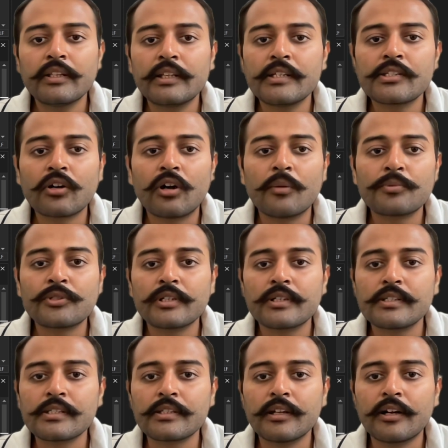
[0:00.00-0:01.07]
these
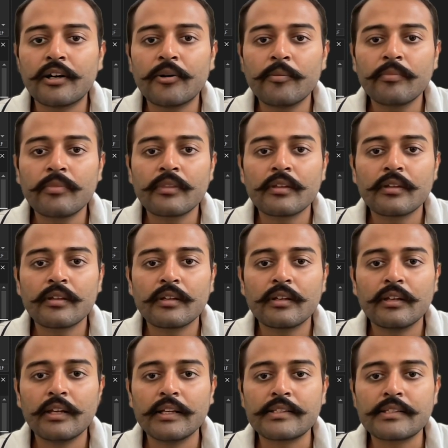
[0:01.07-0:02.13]
options now.
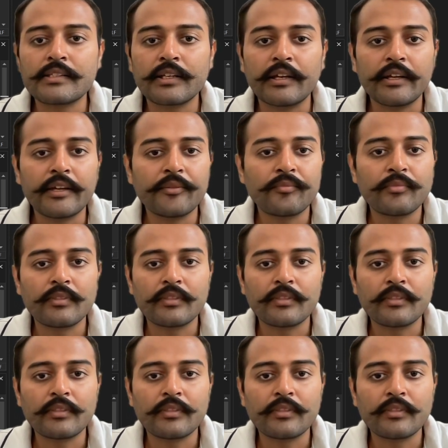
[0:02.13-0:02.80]
Let's say